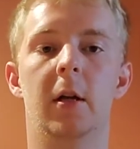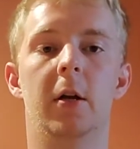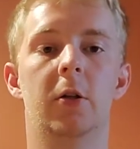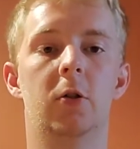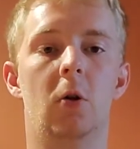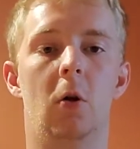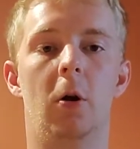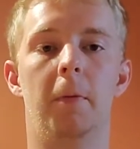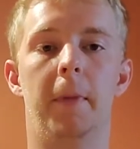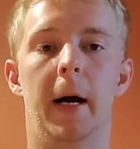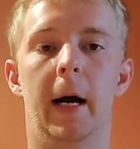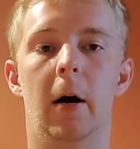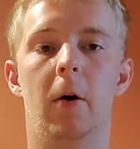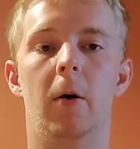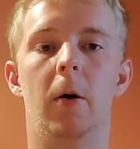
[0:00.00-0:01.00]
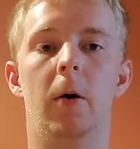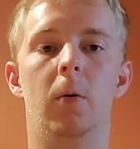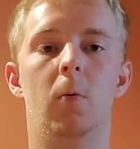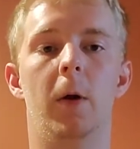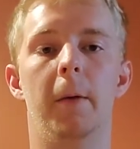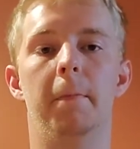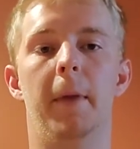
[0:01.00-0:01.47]
solar power,
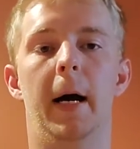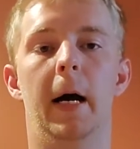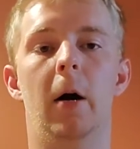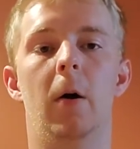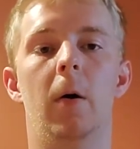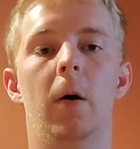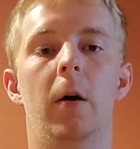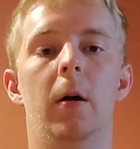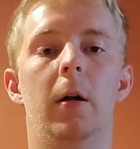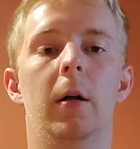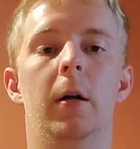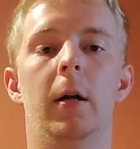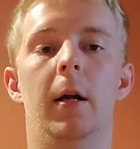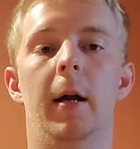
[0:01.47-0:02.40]
wind power, and